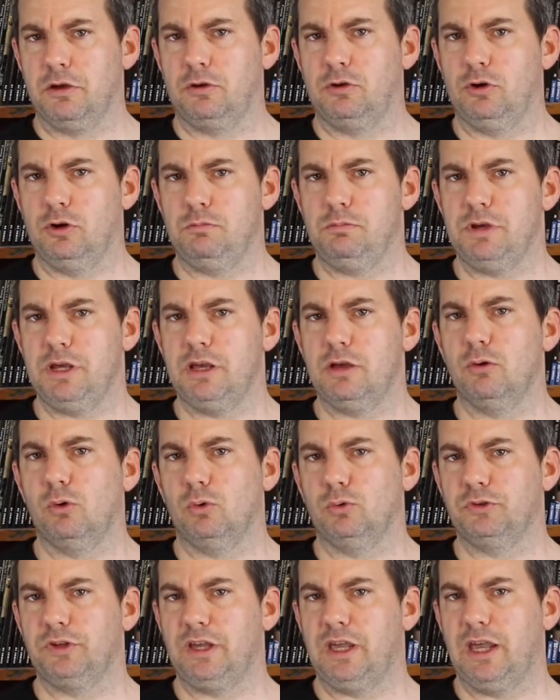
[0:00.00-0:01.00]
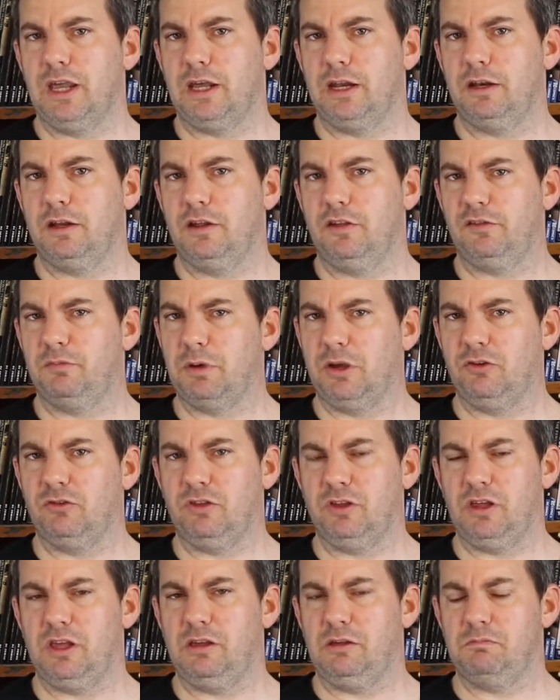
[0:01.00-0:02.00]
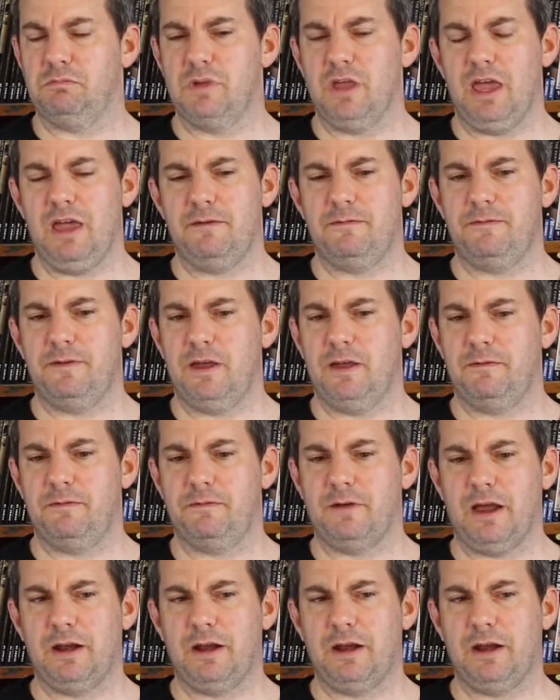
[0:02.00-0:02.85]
could be gold again, especially FF,